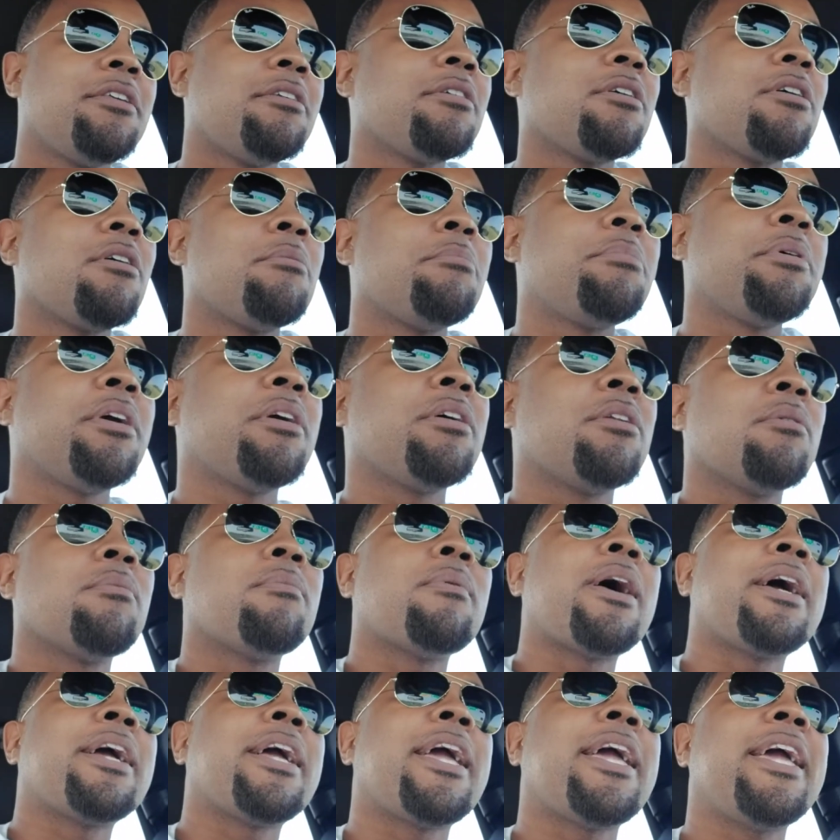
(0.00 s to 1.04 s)
you're gonna be in the
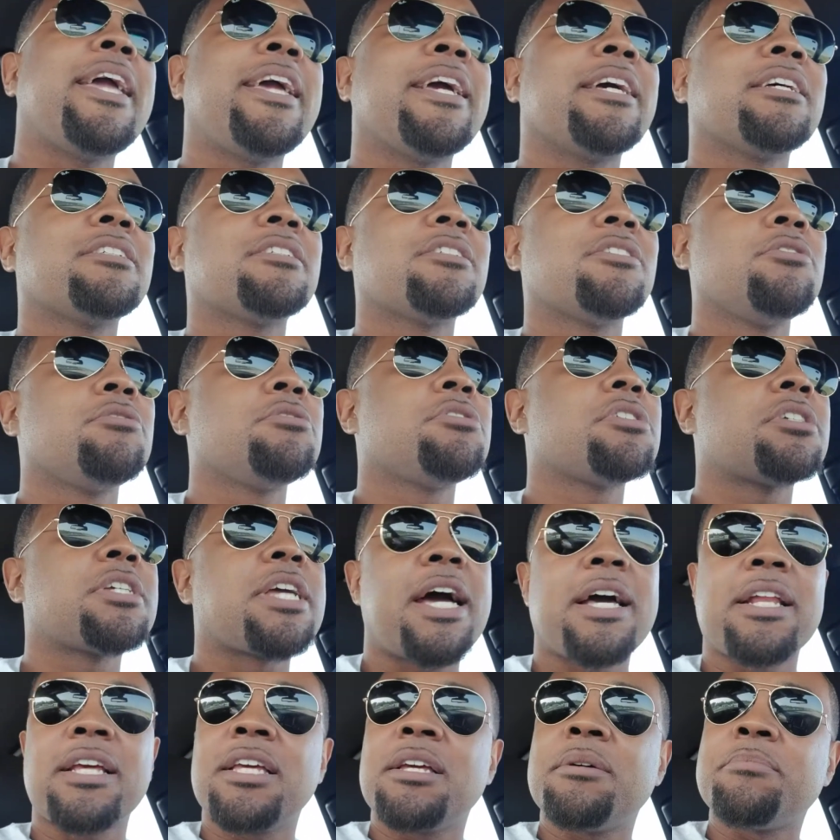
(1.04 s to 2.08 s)
right hands. You just
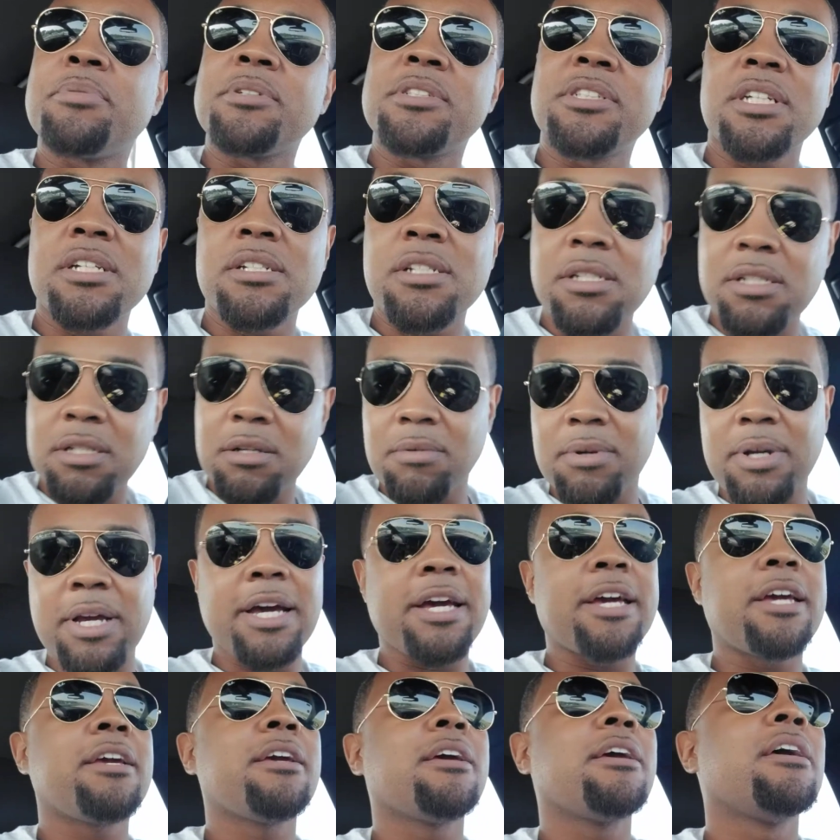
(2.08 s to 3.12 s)
gotta get positioned,
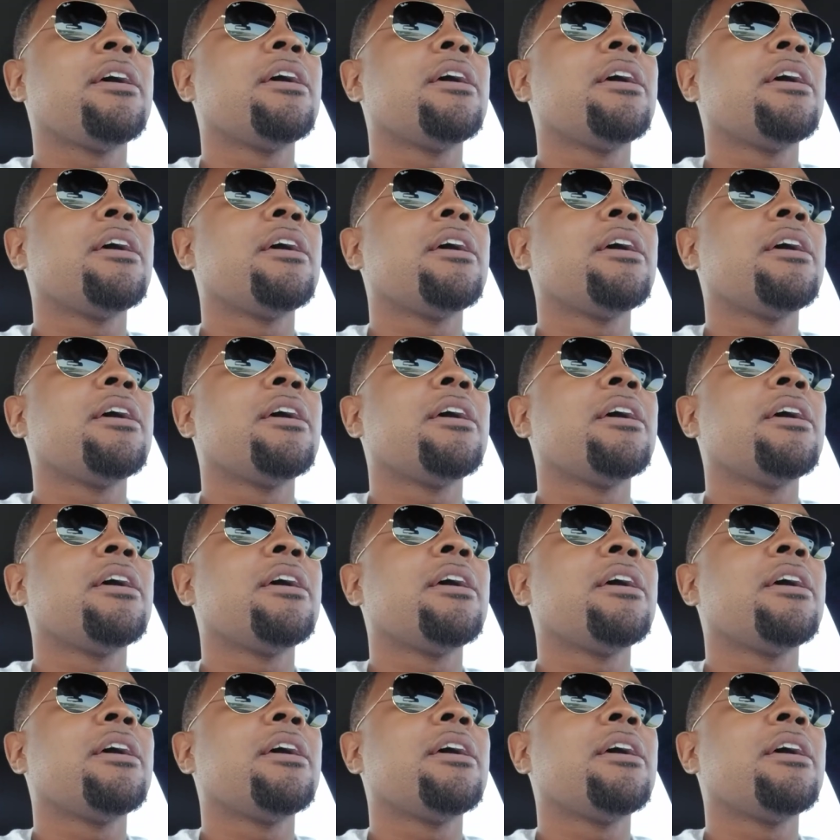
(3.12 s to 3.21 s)
okay?